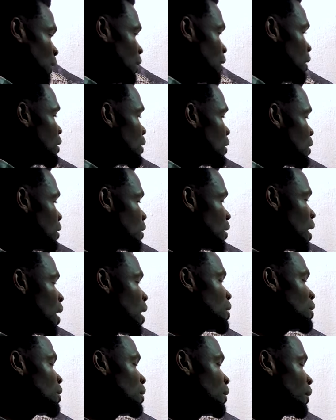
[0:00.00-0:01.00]
This is
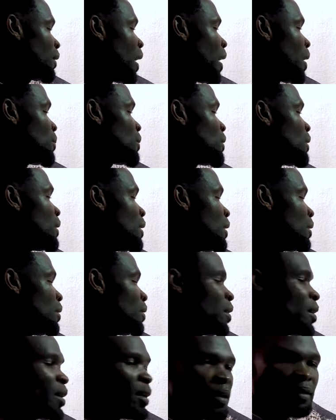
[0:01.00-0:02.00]
x times
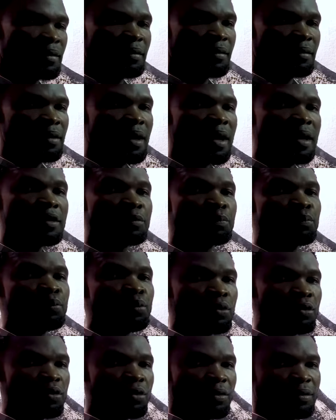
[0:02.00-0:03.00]
ln x. That's
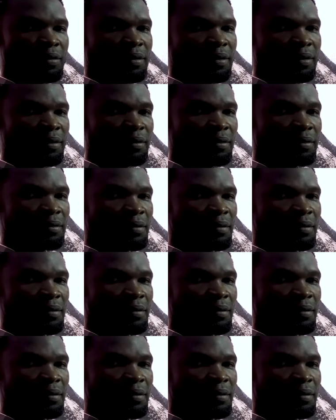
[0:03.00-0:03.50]
product.